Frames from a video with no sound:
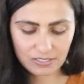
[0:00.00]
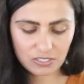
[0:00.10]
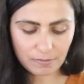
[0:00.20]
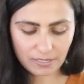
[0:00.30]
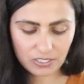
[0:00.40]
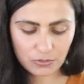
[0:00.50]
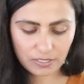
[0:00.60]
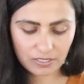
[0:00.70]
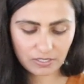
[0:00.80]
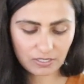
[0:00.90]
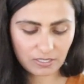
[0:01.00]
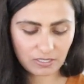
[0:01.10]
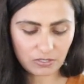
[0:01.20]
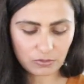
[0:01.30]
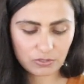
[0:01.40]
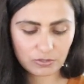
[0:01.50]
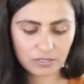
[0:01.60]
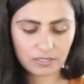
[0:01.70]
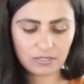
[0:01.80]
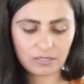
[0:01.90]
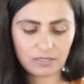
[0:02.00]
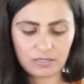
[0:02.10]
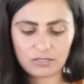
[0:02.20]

Smells really good, looks really good,